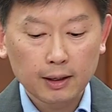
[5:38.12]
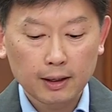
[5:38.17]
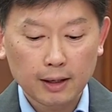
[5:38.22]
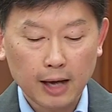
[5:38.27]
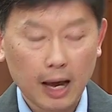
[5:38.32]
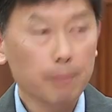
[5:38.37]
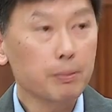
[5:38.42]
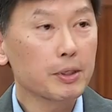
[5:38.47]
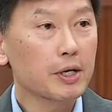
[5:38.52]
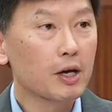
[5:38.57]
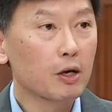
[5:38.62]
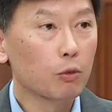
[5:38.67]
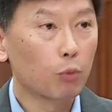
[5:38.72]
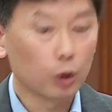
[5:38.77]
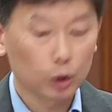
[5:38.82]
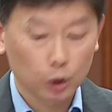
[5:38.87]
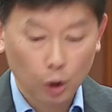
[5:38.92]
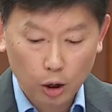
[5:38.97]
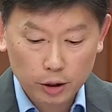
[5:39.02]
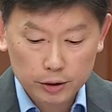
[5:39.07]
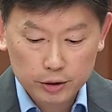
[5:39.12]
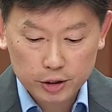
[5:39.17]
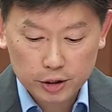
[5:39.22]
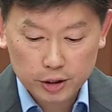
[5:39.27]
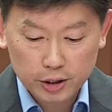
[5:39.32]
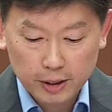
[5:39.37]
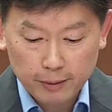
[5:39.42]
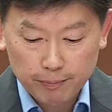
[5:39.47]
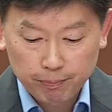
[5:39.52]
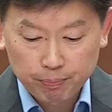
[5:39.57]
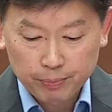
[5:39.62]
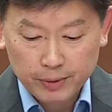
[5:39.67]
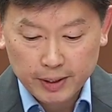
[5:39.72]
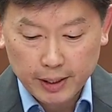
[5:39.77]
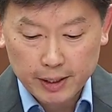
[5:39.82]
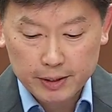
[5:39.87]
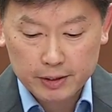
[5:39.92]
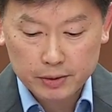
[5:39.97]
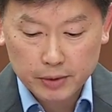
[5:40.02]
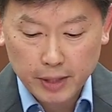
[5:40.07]
MPA will launch
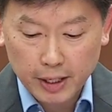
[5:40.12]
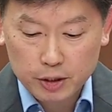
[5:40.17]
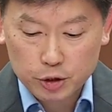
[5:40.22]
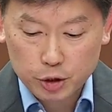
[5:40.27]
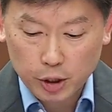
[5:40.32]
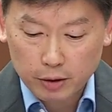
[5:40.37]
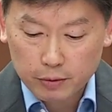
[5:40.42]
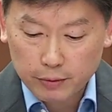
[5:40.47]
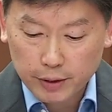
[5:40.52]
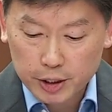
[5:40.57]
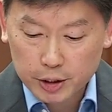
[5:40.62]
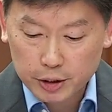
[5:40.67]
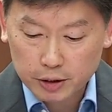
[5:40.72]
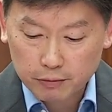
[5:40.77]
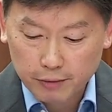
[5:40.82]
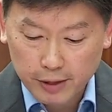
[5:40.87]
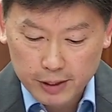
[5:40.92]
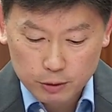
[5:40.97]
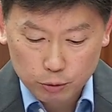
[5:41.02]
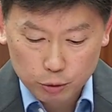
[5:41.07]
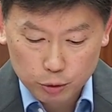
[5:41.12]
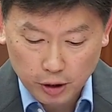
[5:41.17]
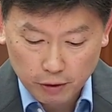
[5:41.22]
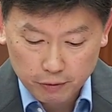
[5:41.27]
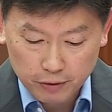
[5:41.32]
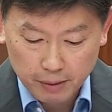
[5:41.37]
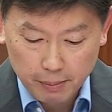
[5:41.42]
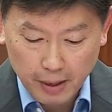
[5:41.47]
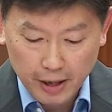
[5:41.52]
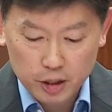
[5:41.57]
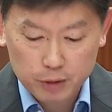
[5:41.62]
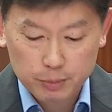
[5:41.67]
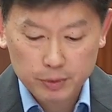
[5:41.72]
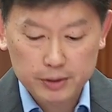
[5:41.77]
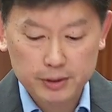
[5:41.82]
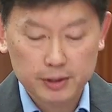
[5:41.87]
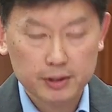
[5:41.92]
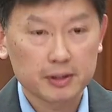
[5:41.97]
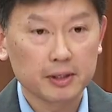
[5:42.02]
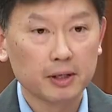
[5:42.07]
its next generation vessel traffic
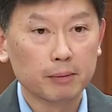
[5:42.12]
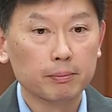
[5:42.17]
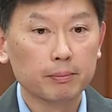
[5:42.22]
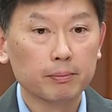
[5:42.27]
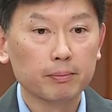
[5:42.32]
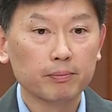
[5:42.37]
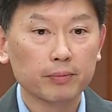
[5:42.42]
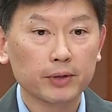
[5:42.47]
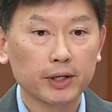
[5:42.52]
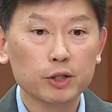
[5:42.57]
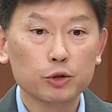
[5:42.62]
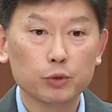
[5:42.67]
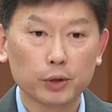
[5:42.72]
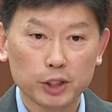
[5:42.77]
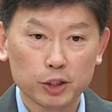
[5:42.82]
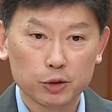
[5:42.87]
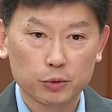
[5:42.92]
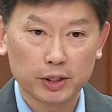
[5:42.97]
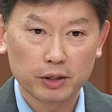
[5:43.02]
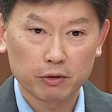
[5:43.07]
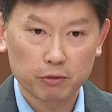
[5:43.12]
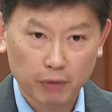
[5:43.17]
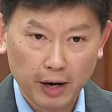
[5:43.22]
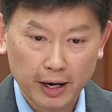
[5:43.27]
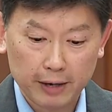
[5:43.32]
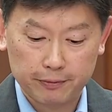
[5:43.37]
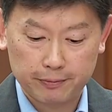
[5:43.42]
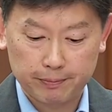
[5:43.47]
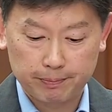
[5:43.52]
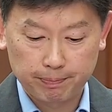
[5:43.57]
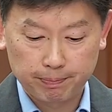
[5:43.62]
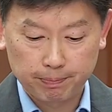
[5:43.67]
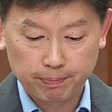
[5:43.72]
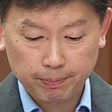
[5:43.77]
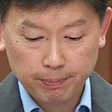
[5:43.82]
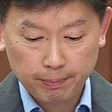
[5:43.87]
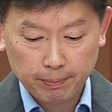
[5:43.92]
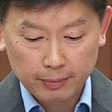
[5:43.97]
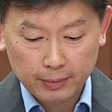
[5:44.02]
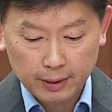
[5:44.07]
management system in 2025.
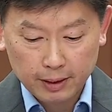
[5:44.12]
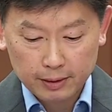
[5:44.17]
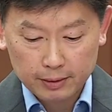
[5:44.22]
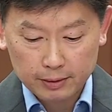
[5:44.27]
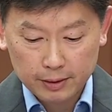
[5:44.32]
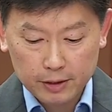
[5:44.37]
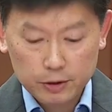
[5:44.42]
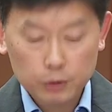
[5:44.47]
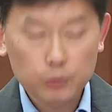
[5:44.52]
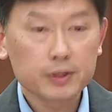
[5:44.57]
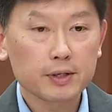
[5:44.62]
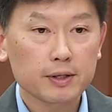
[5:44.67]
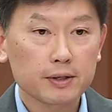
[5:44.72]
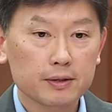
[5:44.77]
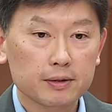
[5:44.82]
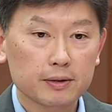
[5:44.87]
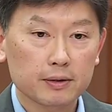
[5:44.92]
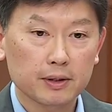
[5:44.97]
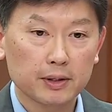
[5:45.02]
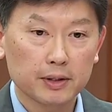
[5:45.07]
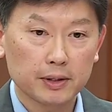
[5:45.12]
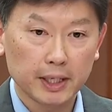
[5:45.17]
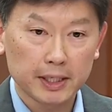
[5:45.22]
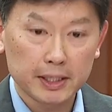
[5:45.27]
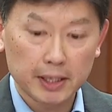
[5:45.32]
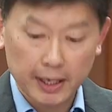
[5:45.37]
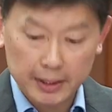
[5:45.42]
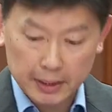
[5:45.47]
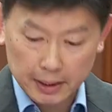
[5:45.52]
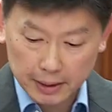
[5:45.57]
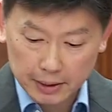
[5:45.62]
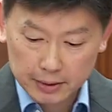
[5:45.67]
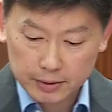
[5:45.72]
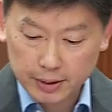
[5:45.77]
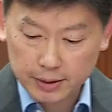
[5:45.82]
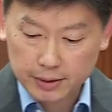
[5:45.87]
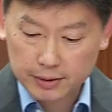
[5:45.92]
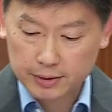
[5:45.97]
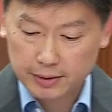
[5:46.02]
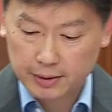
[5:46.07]
This uses data
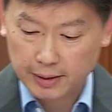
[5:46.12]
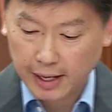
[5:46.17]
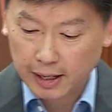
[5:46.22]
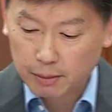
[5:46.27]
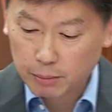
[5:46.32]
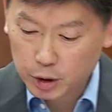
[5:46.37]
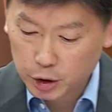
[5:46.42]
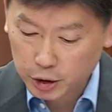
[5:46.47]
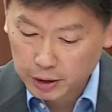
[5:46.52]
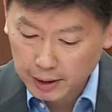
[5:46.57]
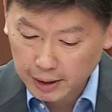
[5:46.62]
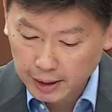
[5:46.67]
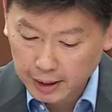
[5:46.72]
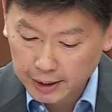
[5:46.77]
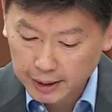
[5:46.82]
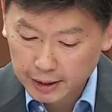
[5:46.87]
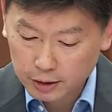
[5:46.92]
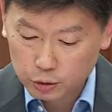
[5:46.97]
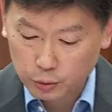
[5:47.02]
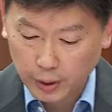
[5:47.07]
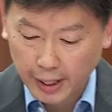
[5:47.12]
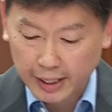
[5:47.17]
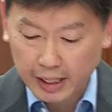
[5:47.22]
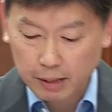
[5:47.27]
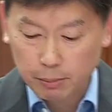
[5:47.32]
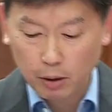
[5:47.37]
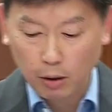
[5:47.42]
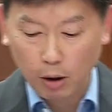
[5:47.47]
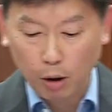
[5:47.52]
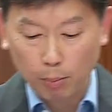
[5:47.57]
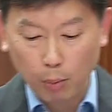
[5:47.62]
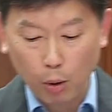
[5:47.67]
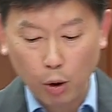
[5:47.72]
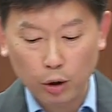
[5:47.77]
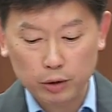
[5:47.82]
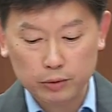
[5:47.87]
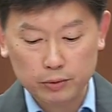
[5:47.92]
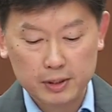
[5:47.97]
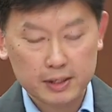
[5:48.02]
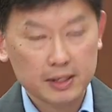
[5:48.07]
analytics and machine learning to enable our
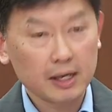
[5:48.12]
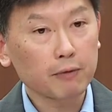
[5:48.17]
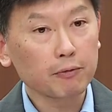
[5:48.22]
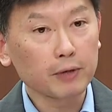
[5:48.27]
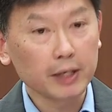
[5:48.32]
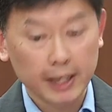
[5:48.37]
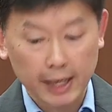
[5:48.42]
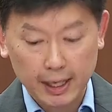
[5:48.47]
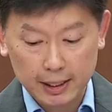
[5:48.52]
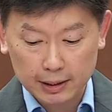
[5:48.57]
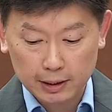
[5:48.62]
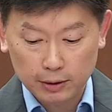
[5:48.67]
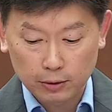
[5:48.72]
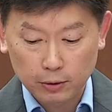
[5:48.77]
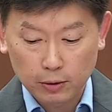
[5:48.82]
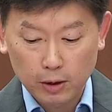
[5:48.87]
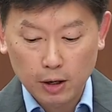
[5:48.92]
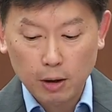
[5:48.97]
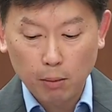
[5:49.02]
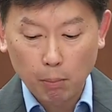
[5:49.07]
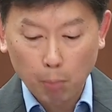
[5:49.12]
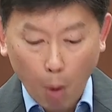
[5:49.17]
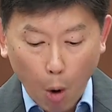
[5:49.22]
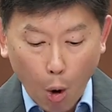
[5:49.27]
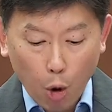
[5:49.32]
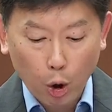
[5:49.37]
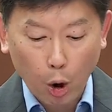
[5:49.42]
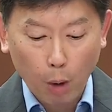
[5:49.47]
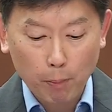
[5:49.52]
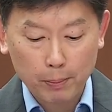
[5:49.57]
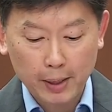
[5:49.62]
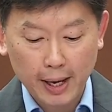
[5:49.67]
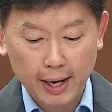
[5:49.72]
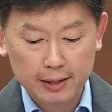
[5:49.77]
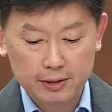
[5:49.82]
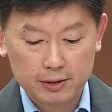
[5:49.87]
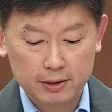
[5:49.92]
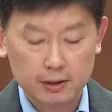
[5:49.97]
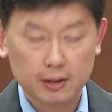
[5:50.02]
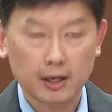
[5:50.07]
port to safely handle more
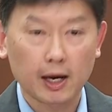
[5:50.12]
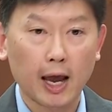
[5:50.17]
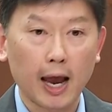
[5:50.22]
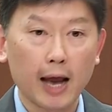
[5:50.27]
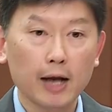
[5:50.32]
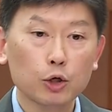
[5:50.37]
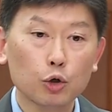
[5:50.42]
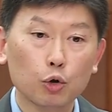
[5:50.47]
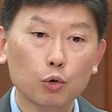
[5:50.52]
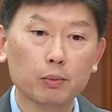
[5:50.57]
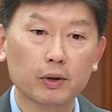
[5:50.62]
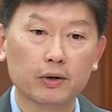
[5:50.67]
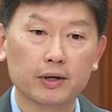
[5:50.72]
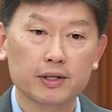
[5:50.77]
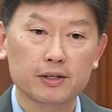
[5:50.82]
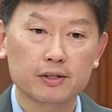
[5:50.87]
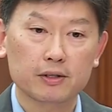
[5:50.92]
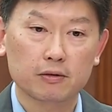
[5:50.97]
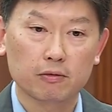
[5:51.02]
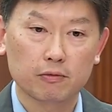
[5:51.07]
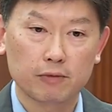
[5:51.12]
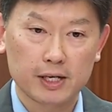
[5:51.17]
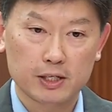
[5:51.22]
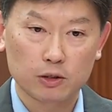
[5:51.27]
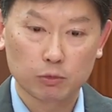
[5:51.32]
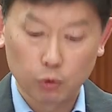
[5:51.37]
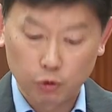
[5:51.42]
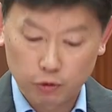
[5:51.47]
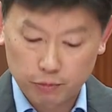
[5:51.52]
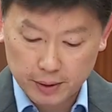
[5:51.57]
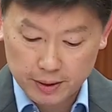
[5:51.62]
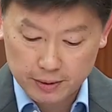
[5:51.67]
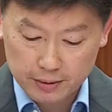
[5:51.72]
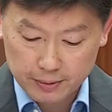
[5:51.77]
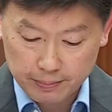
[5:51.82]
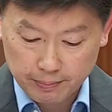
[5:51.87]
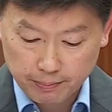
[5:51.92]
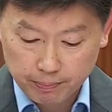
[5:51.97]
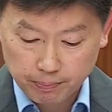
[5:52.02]
complex and numerous vessel movements.